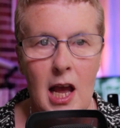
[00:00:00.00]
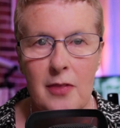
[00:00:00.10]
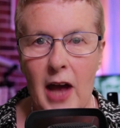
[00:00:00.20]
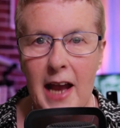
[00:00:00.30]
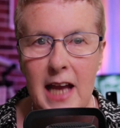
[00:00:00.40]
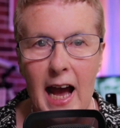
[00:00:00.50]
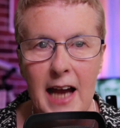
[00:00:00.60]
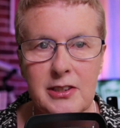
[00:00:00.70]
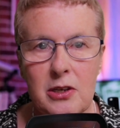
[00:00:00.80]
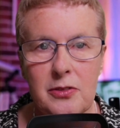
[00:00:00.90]
They
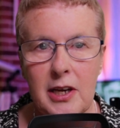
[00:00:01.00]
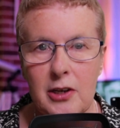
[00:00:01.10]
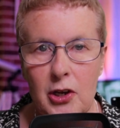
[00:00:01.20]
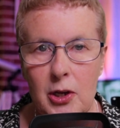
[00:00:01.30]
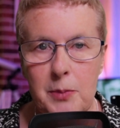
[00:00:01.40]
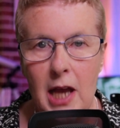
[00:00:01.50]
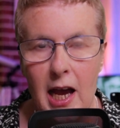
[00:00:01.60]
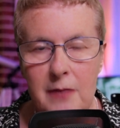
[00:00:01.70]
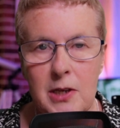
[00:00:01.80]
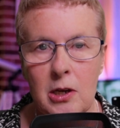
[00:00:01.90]
argued that her
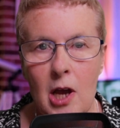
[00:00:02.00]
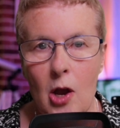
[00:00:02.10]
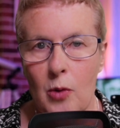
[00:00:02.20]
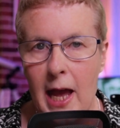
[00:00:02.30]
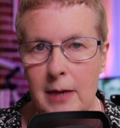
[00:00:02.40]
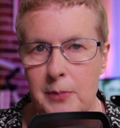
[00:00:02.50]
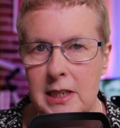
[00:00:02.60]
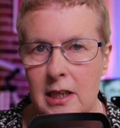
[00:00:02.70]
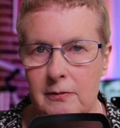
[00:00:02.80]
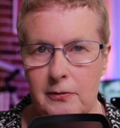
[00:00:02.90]
behaviour had been
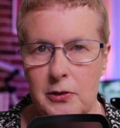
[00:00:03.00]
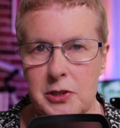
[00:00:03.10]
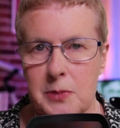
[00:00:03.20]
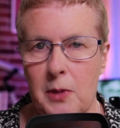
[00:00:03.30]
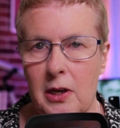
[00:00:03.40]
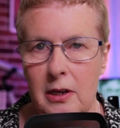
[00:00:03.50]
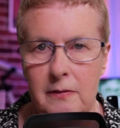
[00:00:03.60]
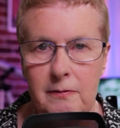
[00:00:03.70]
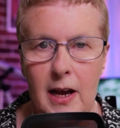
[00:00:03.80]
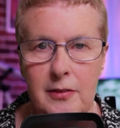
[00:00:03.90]
influenced by her
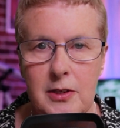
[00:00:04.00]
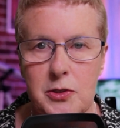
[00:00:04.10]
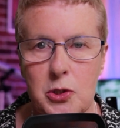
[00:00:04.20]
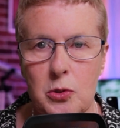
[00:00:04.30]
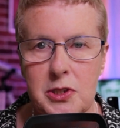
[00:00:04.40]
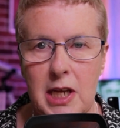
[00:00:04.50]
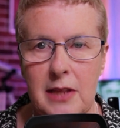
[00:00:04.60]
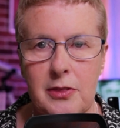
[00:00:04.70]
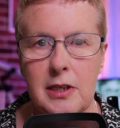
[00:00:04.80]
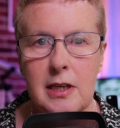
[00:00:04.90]
father, George
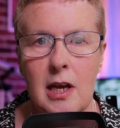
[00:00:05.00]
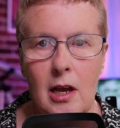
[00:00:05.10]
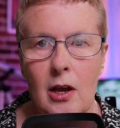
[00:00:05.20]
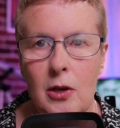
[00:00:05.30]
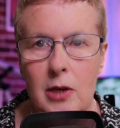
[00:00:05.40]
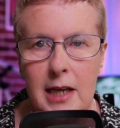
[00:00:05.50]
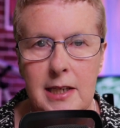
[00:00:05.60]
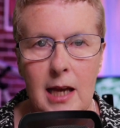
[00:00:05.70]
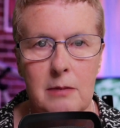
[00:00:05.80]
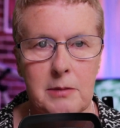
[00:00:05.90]
Anthony, who had
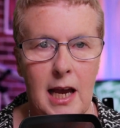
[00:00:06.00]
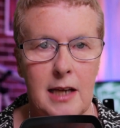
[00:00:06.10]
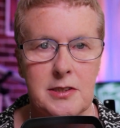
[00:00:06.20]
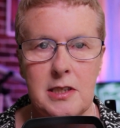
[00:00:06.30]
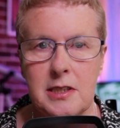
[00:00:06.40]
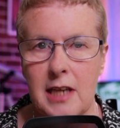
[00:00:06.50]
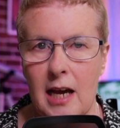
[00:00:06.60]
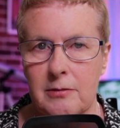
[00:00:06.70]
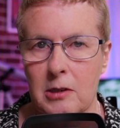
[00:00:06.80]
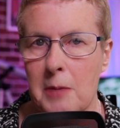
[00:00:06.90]
helped Casey to
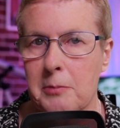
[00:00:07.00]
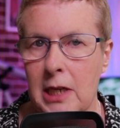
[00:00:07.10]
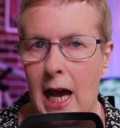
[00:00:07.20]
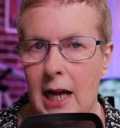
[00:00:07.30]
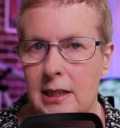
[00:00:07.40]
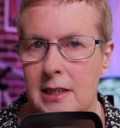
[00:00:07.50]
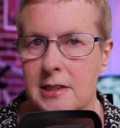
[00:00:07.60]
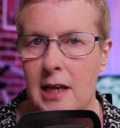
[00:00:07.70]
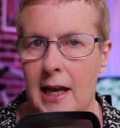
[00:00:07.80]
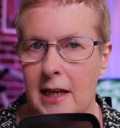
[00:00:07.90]
cover up Caylee's
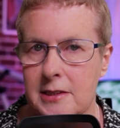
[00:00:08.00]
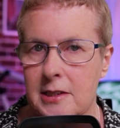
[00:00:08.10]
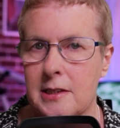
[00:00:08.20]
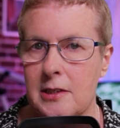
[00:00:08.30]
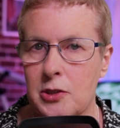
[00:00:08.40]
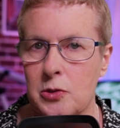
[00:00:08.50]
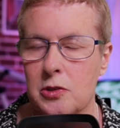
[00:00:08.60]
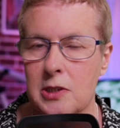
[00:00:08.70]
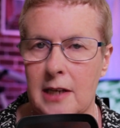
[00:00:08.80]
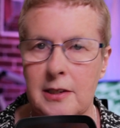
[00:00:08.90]
accidental
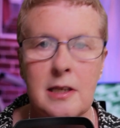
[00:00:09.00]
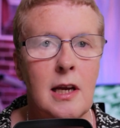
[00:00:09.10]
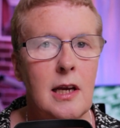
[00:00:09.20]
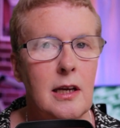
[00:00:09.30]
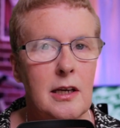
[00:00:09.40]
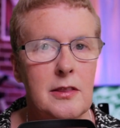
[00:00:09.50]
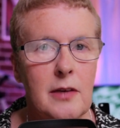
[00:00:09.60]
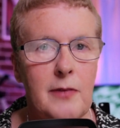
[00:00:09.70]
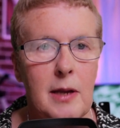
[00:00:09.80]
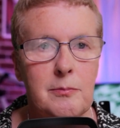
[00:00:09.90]
drowning in the
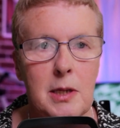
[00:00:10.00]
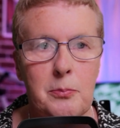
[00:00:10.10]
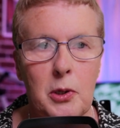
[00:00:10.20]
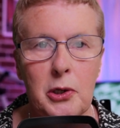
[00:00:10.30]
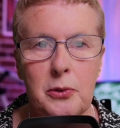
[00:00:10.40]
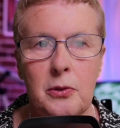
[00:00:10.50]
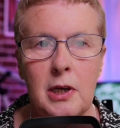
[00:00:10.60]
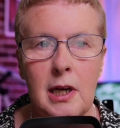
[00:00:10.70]
family pool.